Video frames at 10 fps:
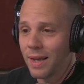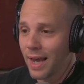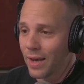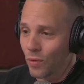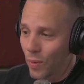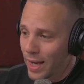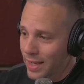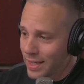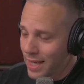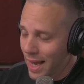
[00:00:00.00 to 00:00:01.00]
And
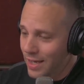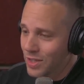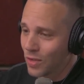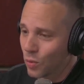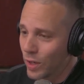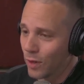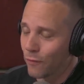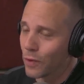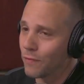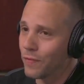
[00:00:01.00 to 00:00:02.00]
Randy tags in Riddle for the